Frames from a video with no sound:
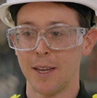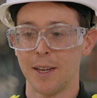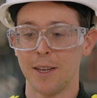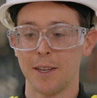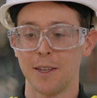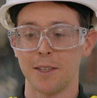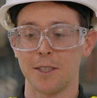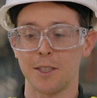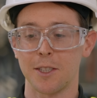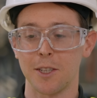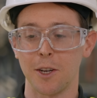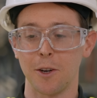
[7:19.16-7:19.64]

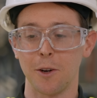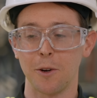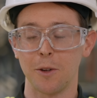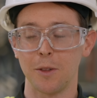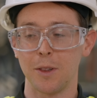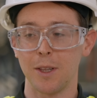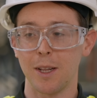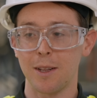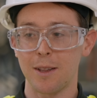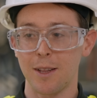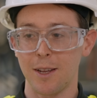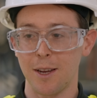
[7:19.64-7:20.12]
Got it. So
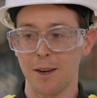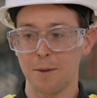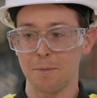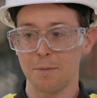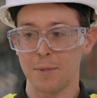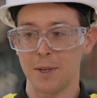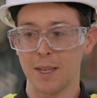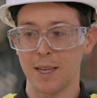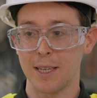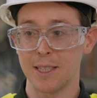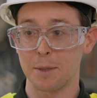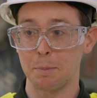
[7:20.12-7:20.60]

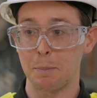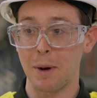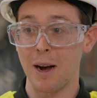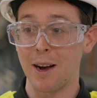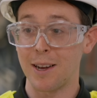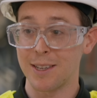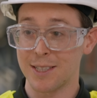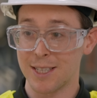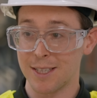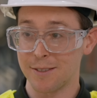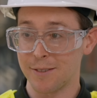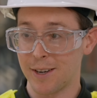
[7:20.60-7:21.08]
lithium is a
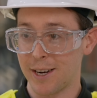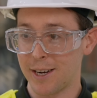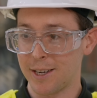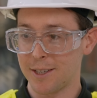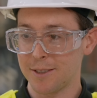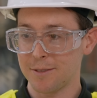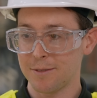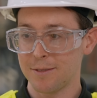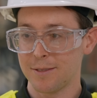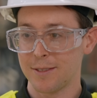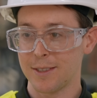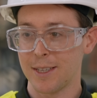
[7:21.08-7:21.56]
positive
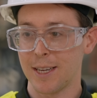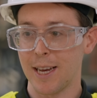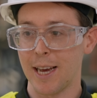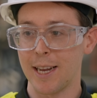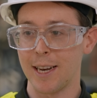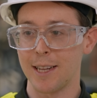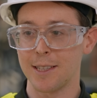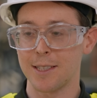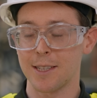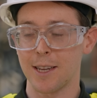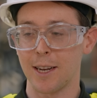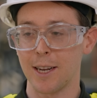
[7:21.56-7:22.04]
ion,
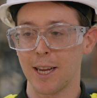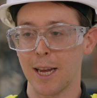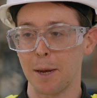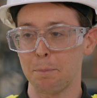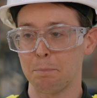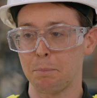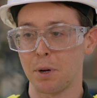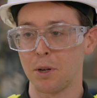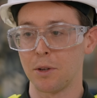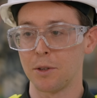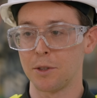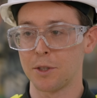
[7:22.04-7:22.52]
and it's going to
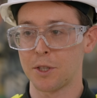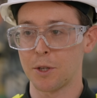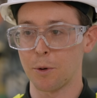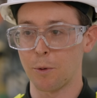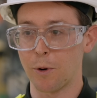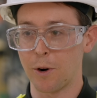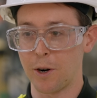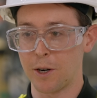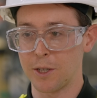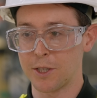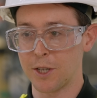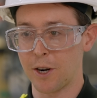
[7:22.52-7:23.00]
get pulled
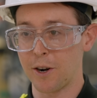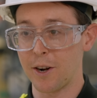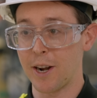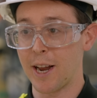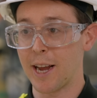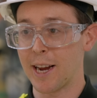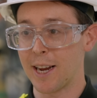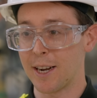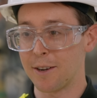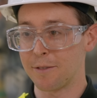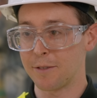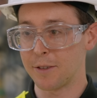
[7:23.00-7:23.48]
towards our
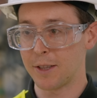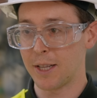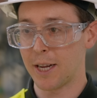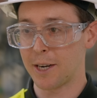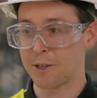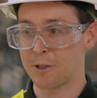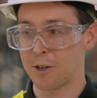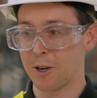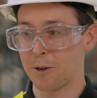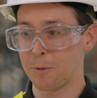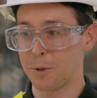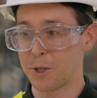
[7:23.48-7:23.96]
negative
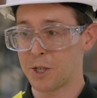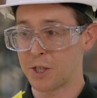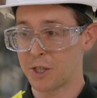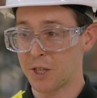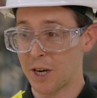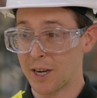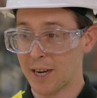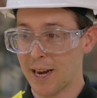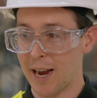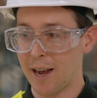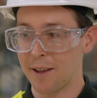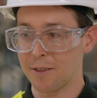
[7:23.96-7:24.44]
electrode, which is
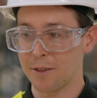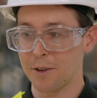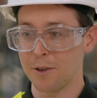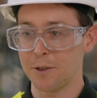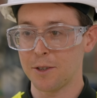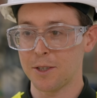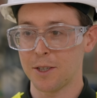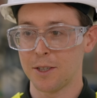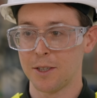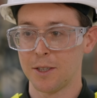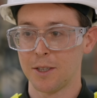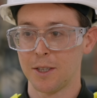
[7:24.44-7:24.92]
our
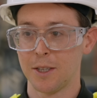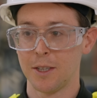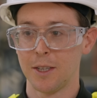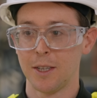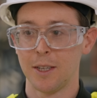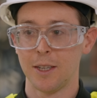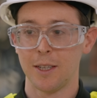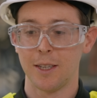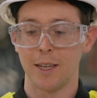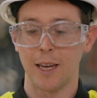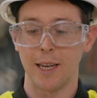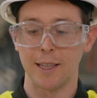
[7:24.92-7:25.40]
cathode.
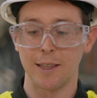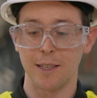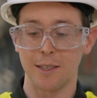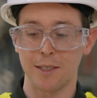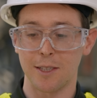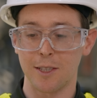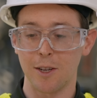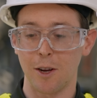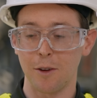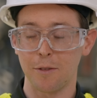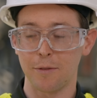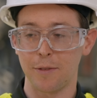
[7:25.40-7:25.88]
And the
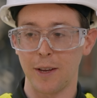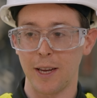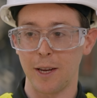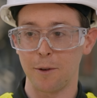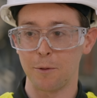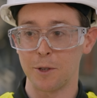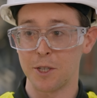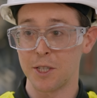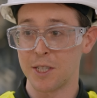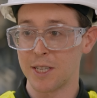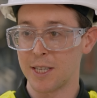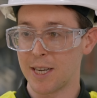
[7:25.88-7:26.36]

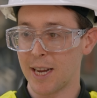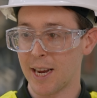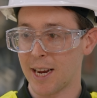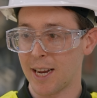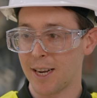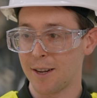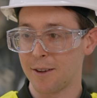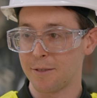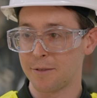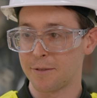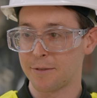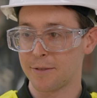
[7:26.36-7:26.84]
sulfate, which is a
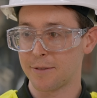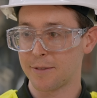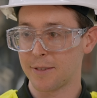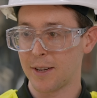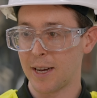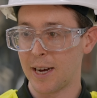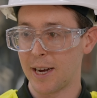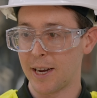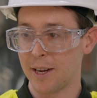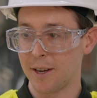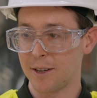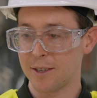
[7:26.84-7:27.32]
negative
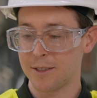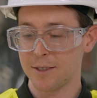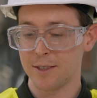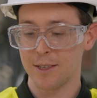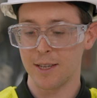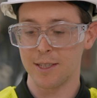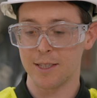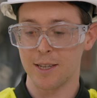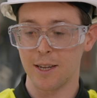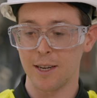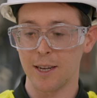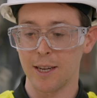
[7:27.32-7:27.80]
ion,
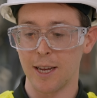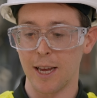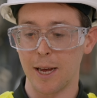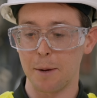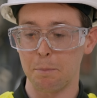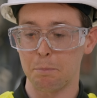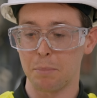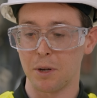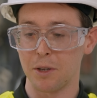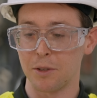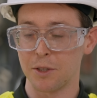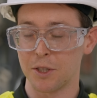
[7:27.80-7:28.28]
is going to
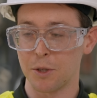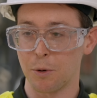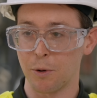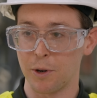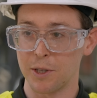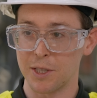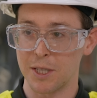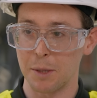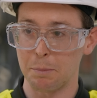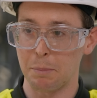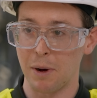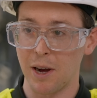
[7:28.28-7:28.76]
get pulled
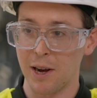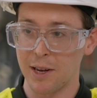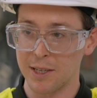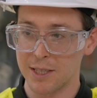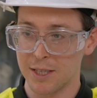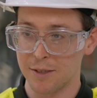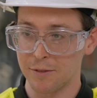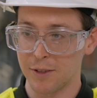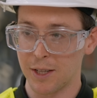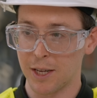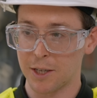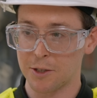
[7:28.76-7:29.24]
towards the
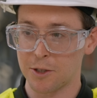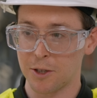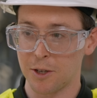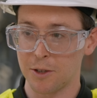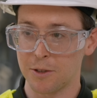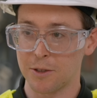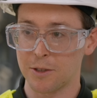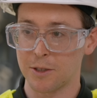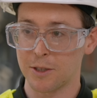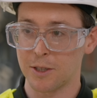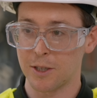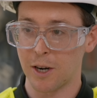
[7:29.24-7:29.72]
positive
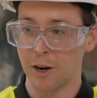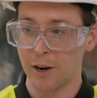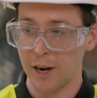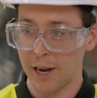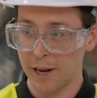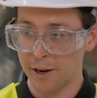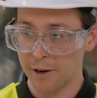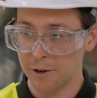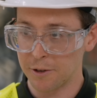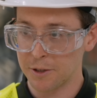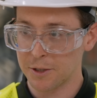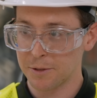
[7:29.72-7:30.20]
electrode, our
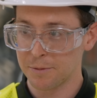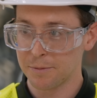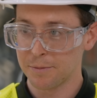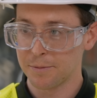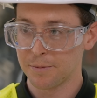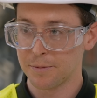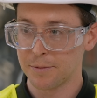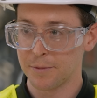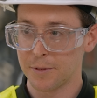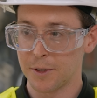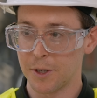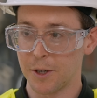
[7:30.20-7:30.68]
anode.
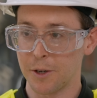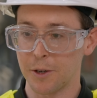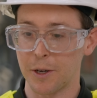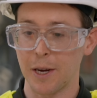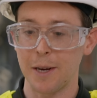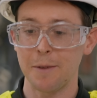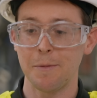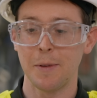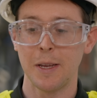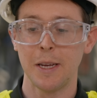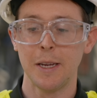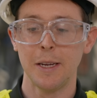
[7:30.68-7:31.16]

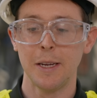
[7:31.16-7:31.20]
Okay?